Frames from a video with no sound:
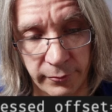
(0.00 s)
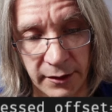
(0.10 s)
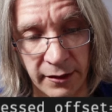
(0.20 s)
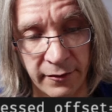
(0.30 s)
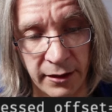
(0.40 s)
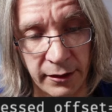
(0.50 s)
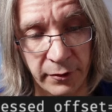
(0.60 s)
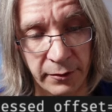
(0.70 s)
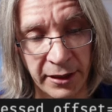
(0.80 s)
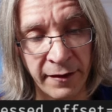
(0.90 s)
And then
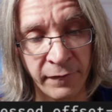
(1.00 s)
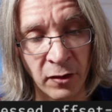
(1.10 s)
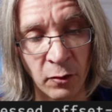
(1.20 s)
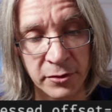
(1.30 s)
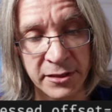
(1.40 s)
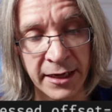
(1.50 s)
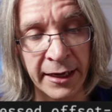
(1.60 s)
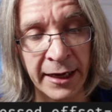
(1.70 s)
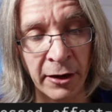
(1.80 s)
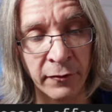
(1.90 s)
Kafka will take
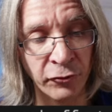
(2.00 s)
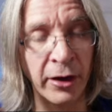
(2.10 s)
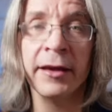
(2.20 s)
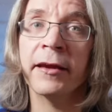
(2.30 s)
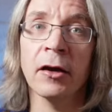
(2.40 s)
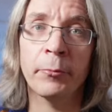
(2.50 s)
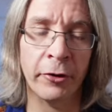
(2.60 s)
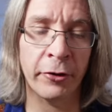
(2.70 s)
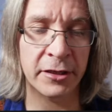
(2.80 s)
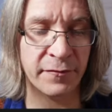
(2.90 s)
care of tracking our
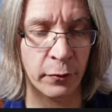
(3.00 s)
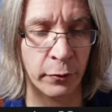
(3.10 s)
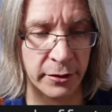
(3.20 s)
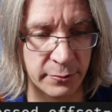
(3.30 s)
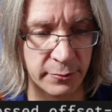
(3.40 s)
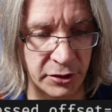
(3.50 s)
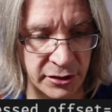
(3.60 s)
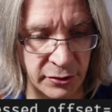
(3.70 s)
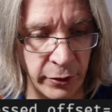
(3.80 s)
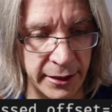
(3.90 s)
progress for us, which
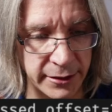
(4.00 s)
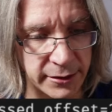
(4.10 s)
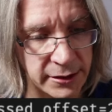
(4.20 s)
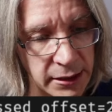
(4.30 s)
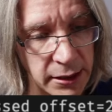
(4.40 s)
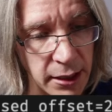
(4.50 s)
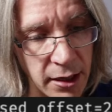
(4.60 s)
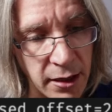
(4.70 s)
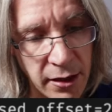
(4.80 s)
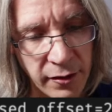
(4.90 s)
is great.
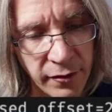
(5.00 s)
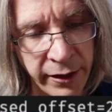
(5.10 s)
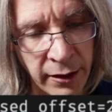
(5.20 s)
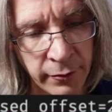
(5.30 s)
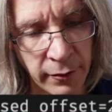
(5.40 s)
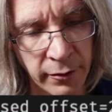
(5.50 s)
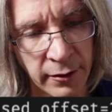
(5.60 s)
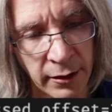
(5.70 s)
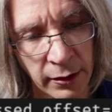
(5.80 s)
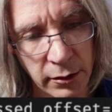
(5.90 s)
The other
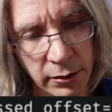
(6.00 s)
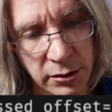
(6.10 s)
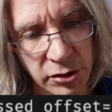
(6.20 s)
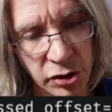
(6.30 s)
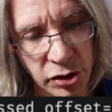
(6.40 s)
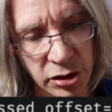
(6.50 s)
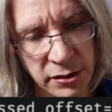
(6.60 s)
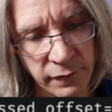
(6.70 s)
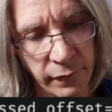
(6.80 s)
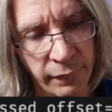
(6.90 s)
thing,
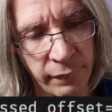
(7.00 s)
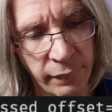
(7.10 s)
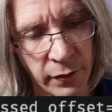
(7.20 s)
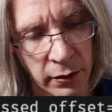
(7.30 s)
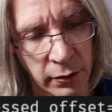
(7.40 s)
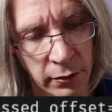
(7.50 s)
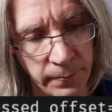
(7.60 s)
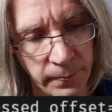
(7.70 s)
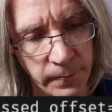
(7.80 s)
just for fun,